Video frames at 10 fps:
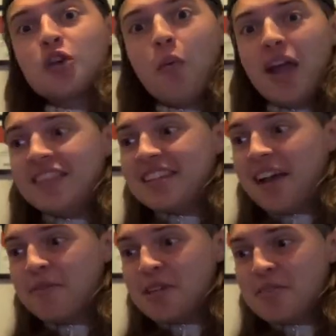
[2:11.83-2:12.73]
to win the
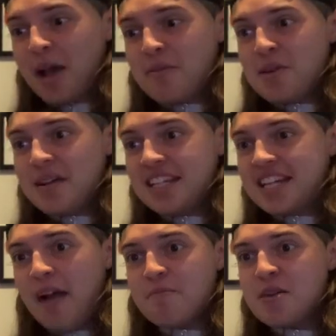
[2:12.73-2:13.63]
WWE
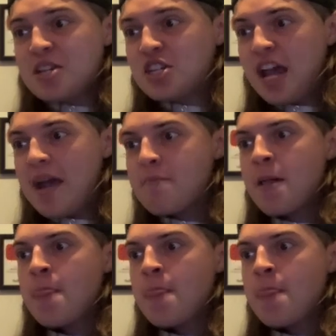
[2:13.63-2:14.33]
Championship?